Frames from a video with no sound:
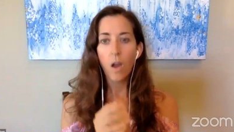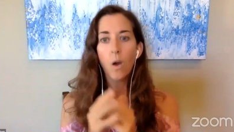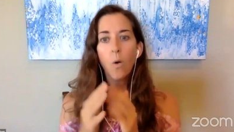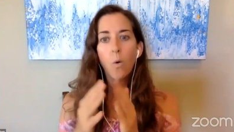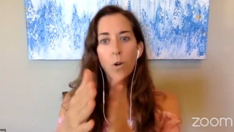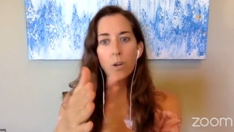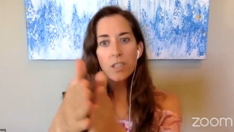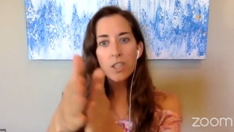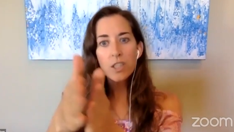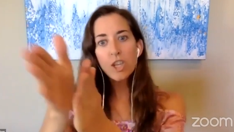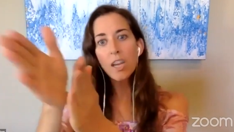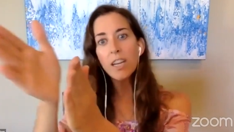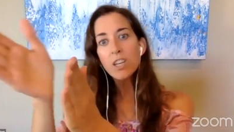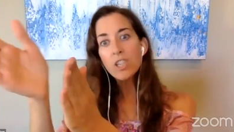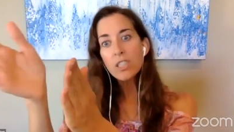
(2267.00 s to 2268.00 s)
or to
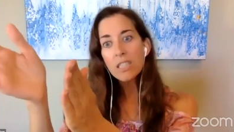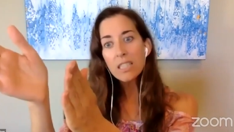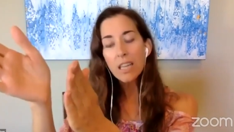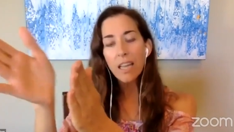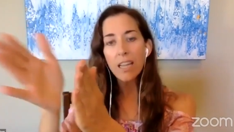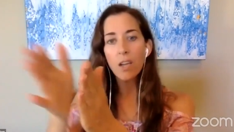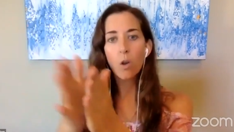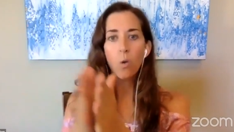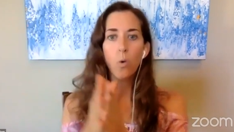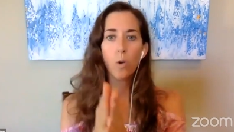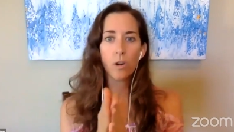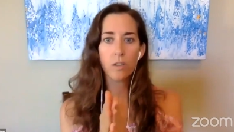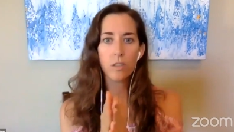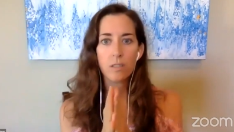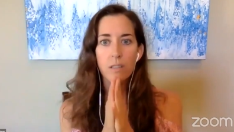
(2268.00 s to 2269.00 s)
change a slight
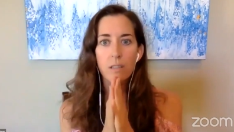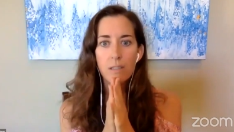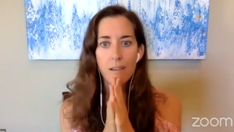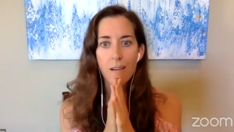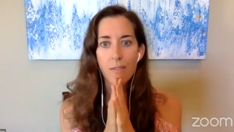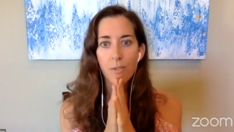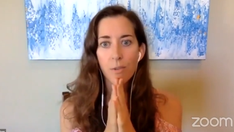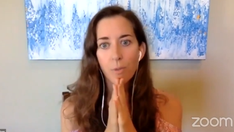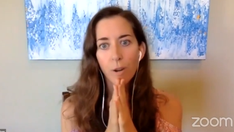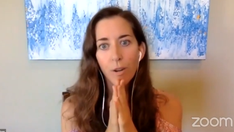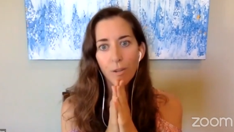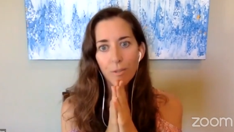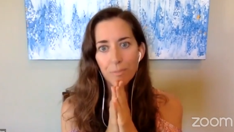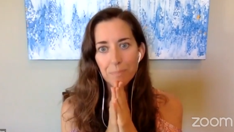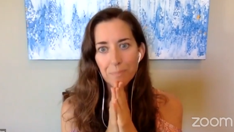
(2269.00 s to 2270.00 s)
course down the
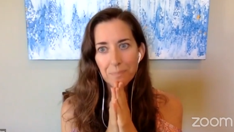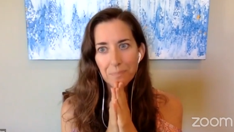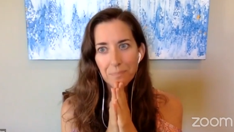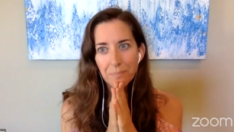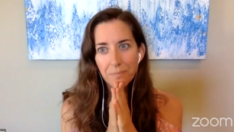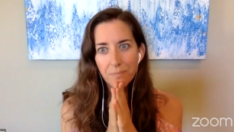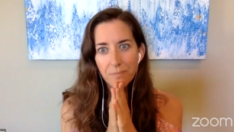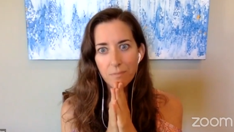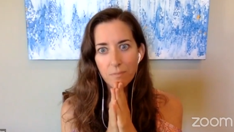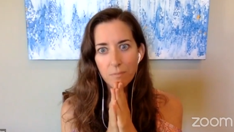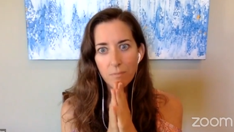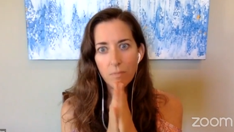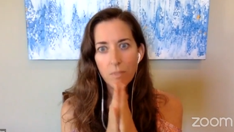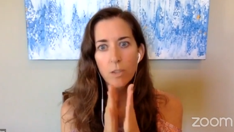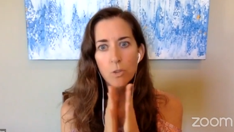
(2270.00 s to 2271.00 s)
road.
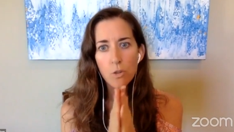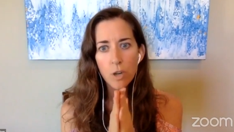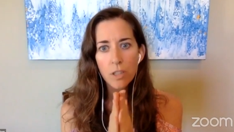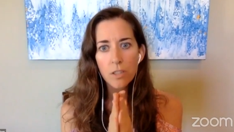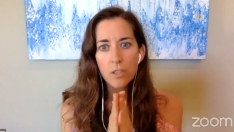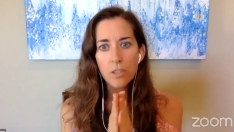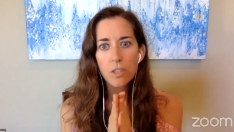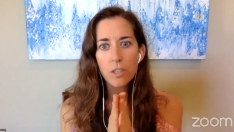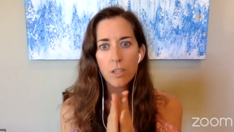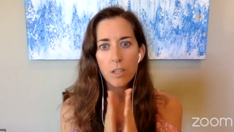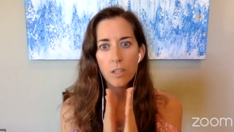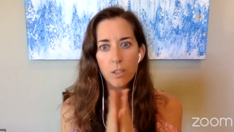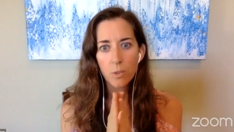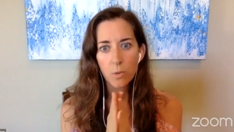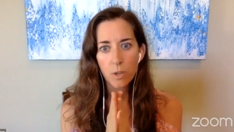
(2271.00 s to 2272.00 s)
Trust
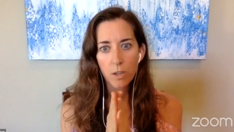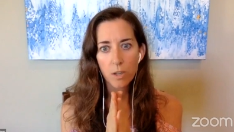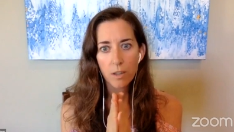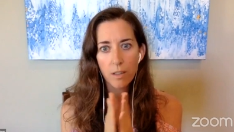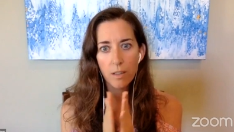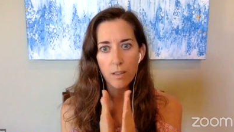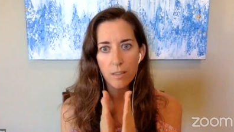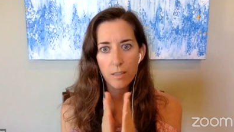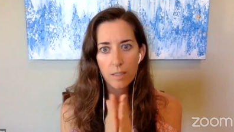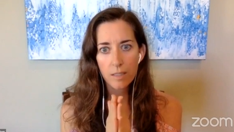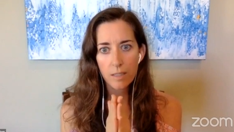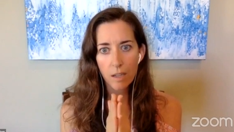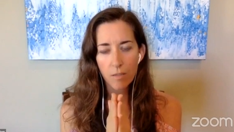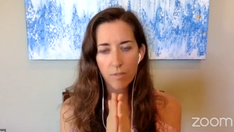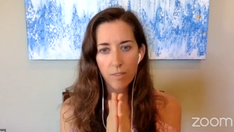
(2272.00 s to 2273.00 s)

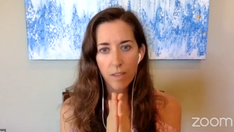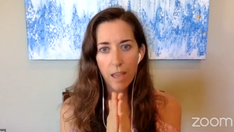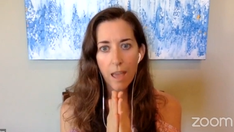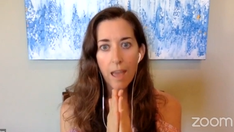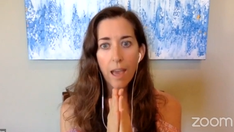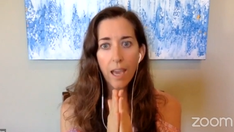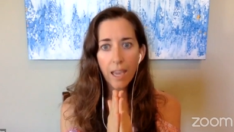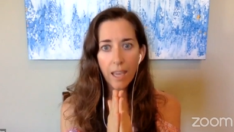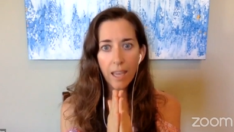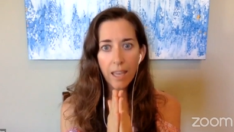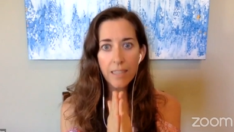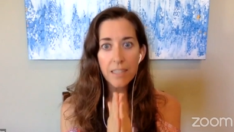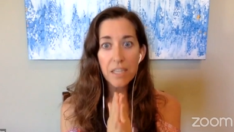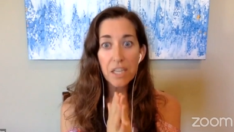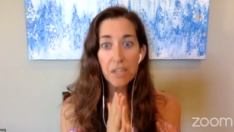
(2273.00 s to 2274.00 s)
yourself.
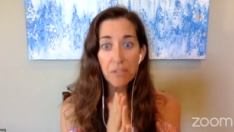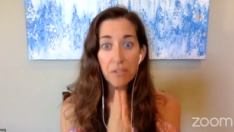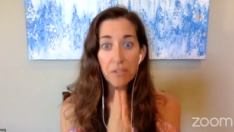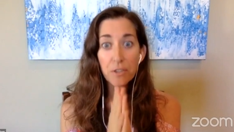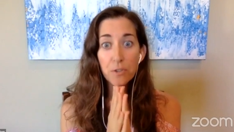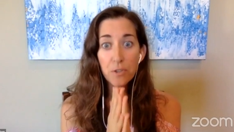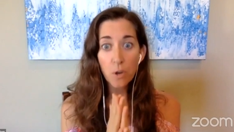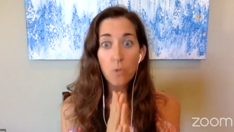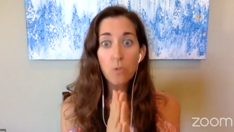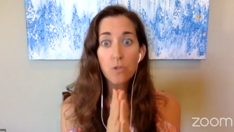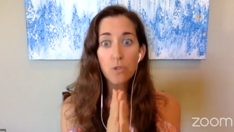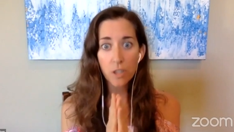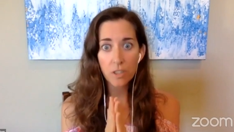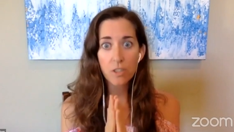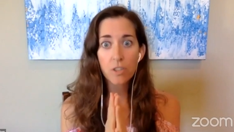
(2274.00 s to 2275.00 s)
And if you don't
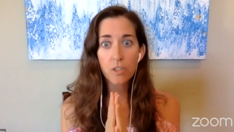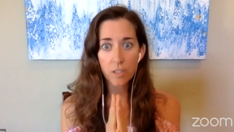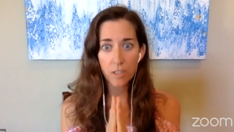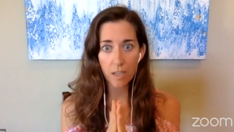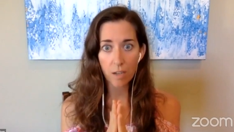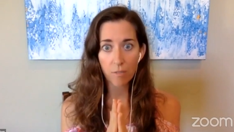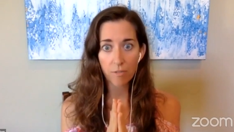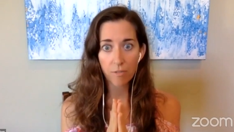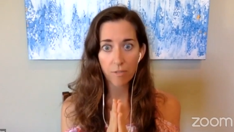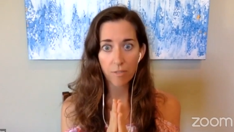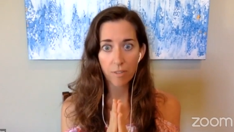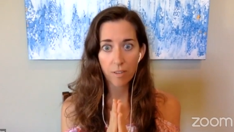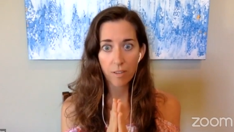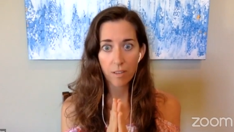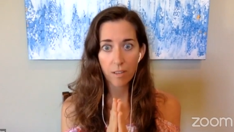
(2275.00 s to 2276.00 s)
trust yourself,
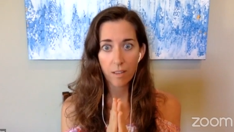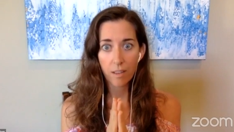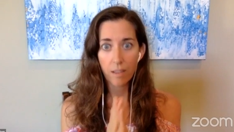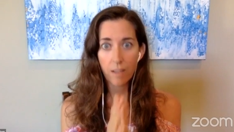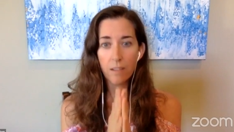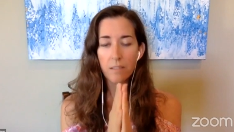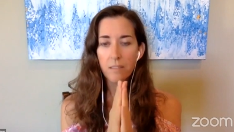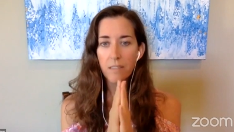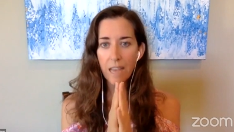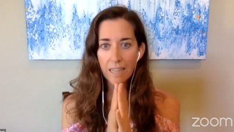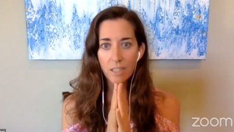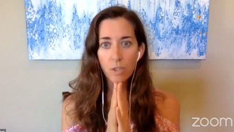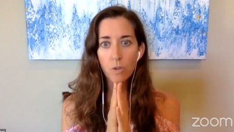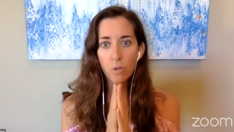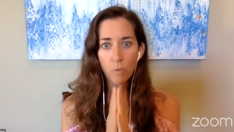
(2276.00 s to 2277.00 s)

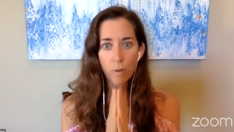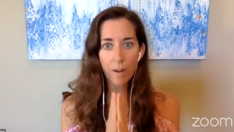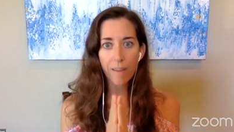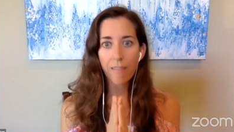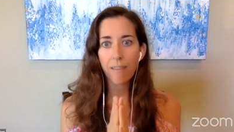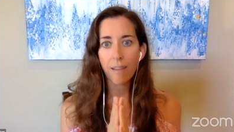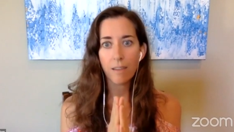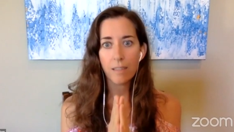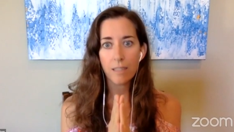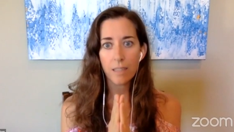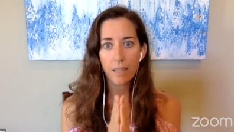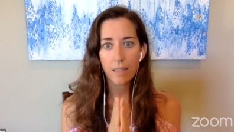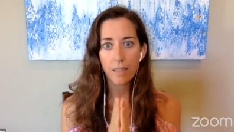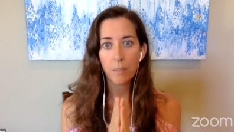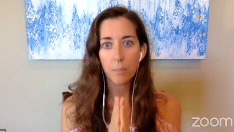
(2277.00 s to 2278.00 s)
that's a great thing to
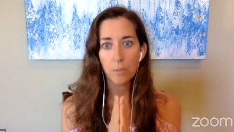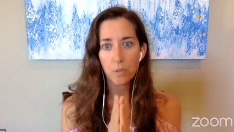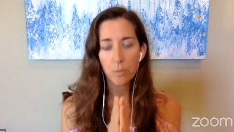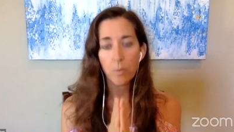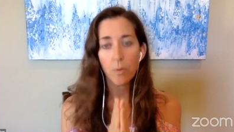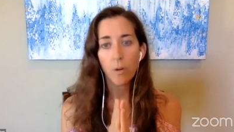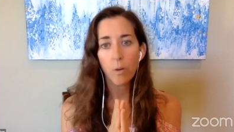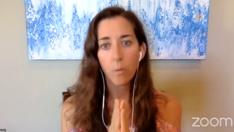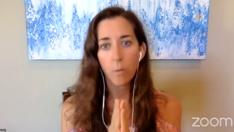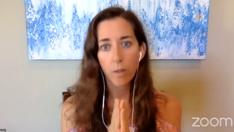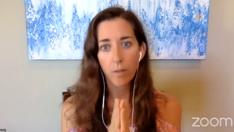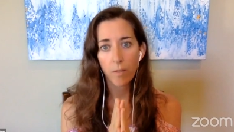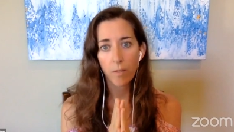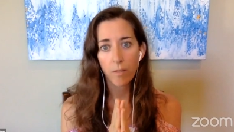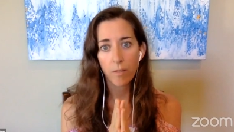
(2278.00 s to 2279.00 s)
get some support with,
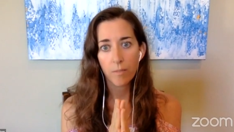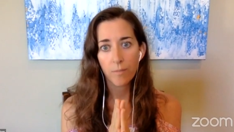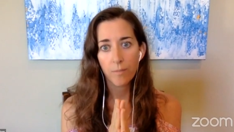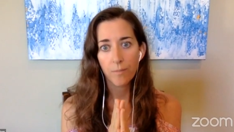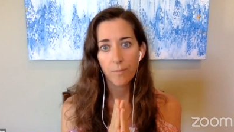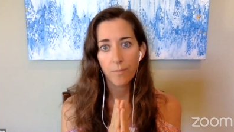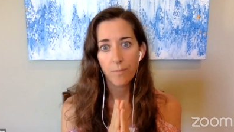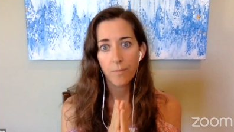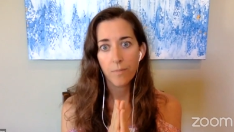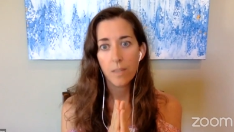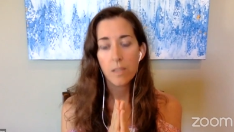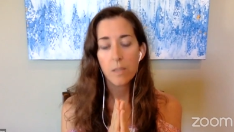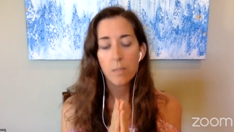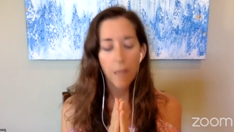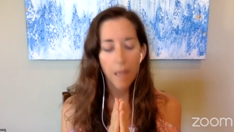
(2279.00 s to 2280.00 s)

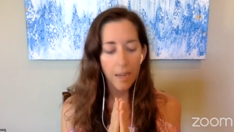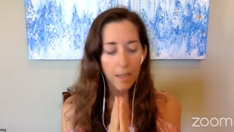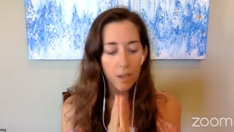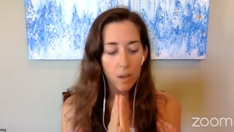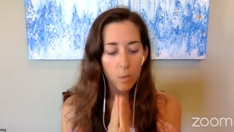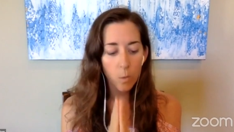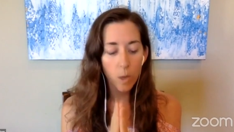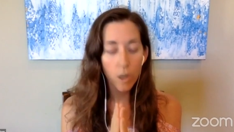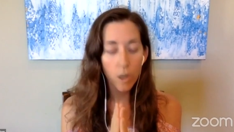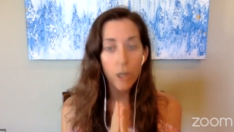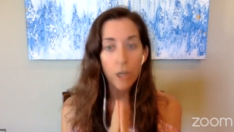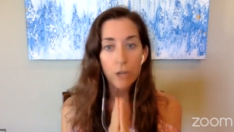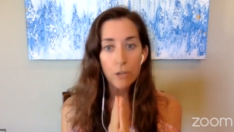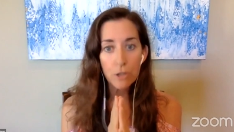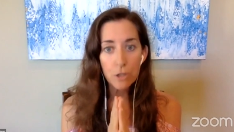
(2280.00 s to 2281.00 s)
depending on what
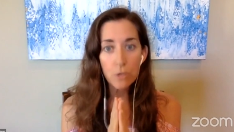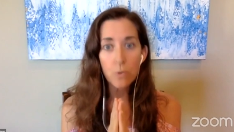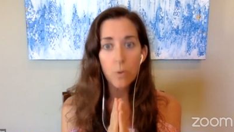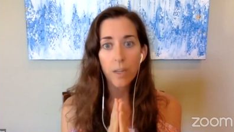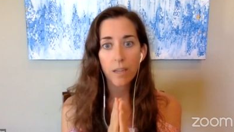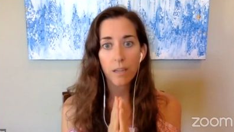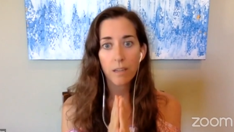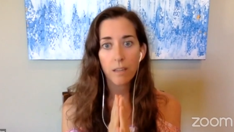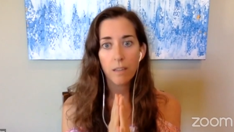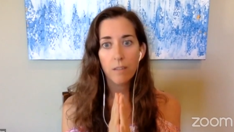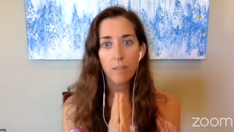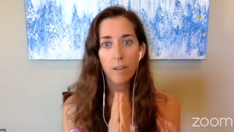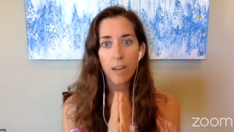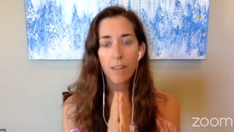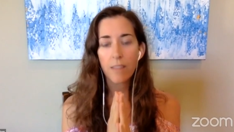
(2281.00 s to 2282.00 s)
you're doing,
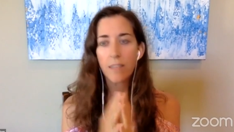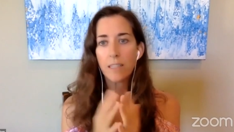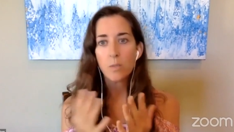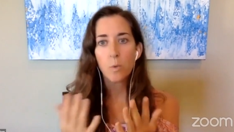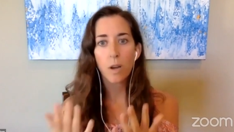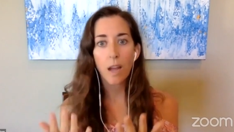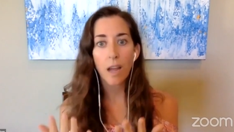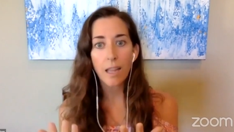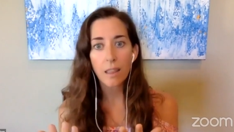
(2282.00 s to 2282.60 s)
right? That's what I